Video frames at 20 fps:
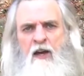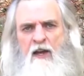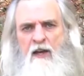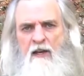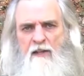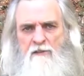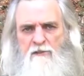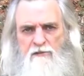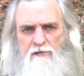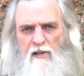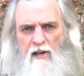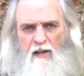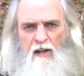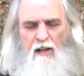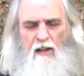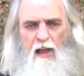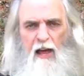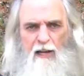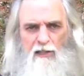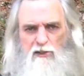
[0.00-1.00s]
It's a
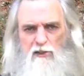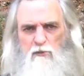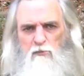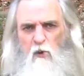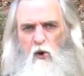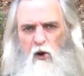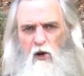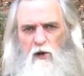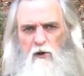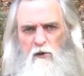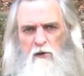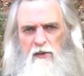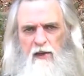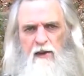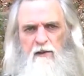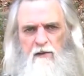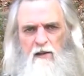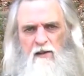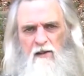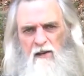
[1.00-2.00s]
lot smaller
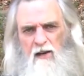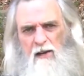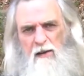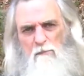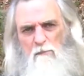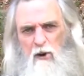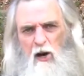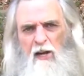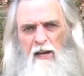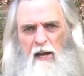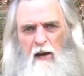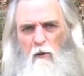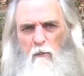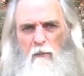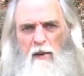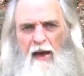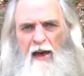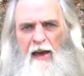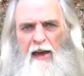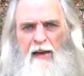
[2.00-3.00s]
than a bug-out
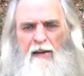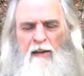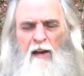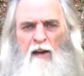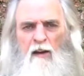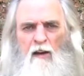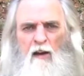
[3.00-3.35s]
bag,